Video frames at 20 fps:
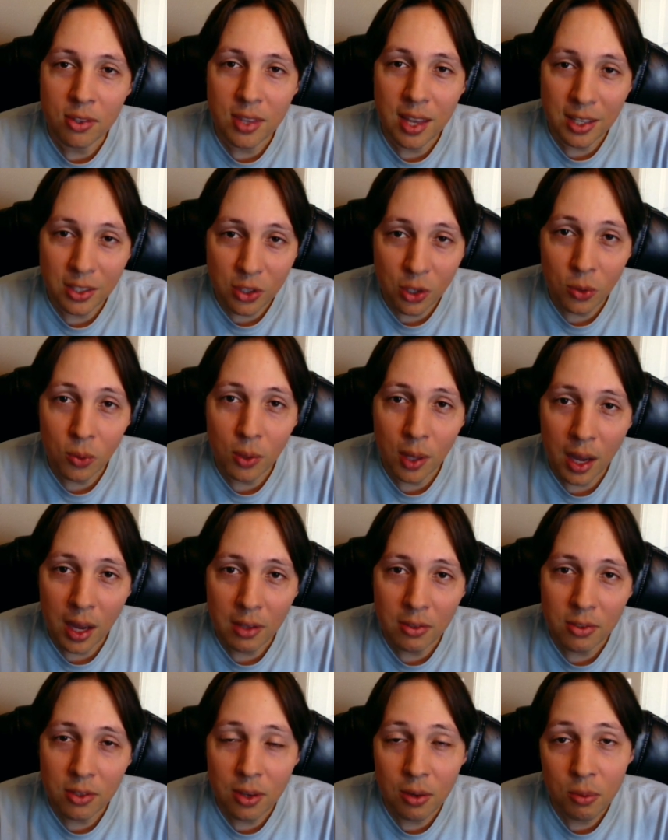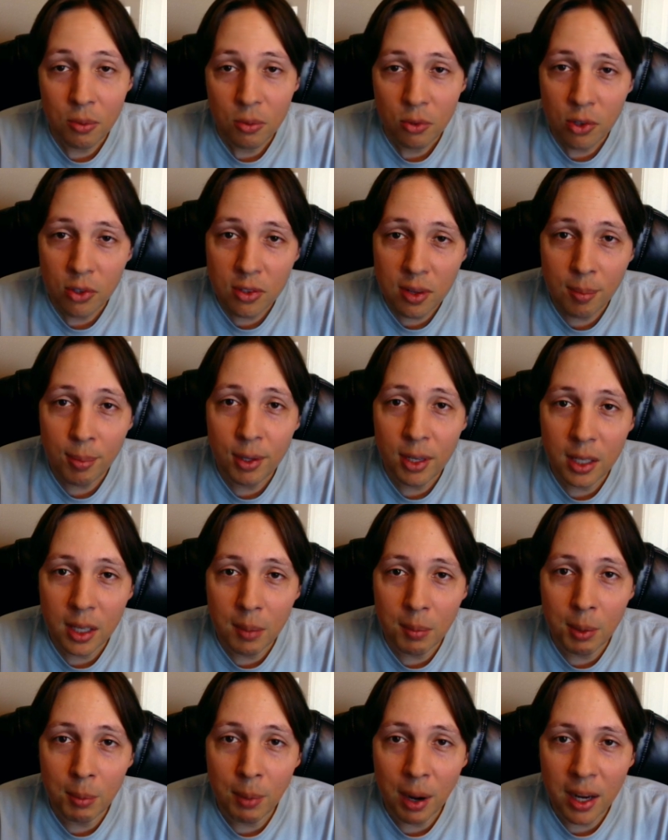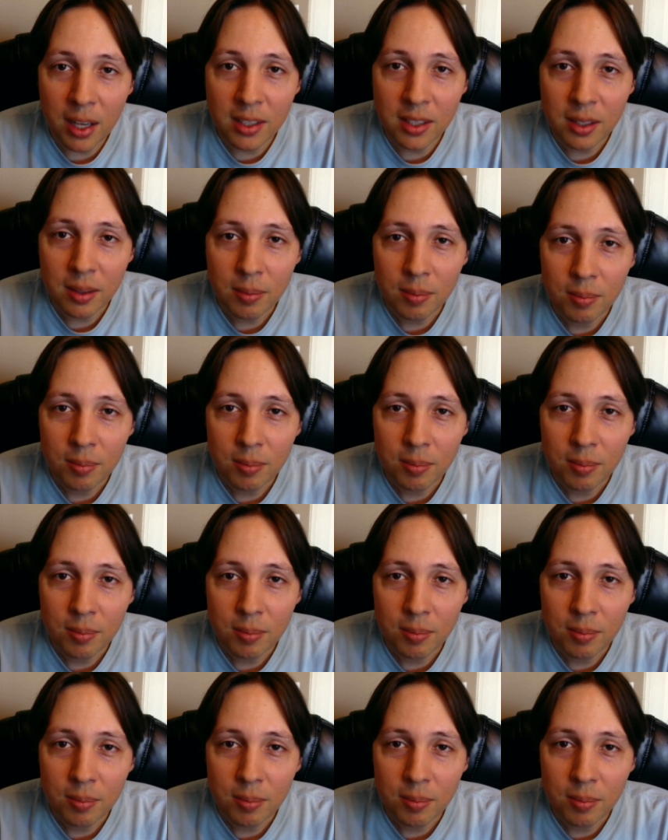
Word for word: that do that. So just something to keep in mind.